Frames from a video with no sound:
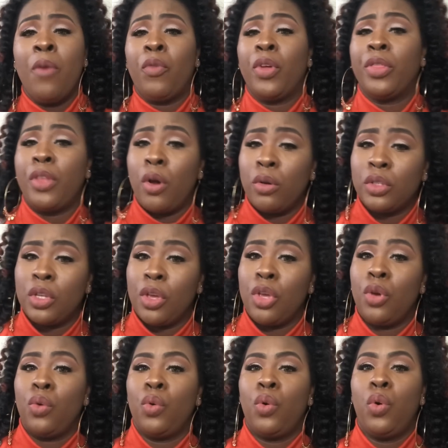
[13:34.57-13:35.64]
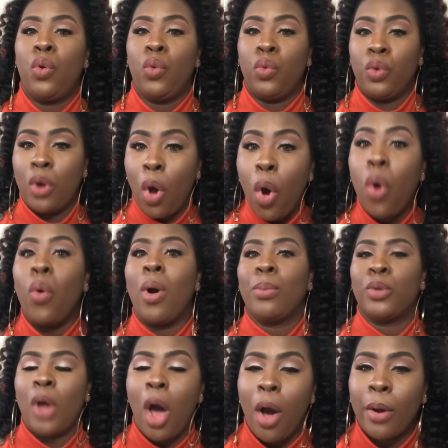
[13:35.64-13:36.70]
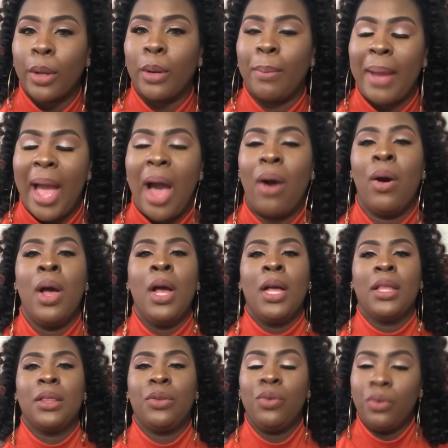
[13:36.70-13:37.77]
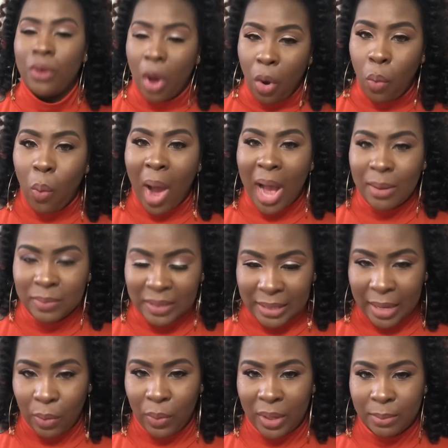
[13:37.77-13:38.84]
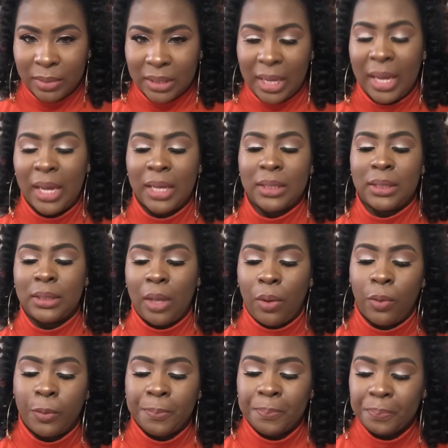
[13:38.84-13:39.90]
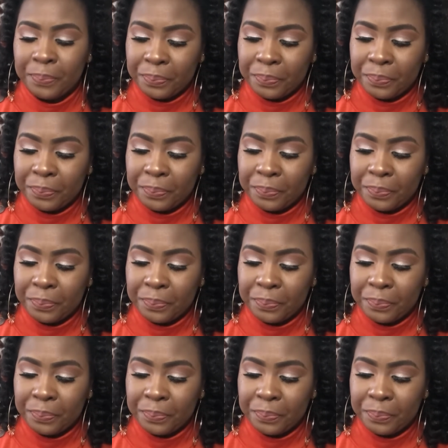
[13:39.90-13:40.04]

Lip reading: For those of you who know who I'm talking about, you know why I'm saying what I'm saying. So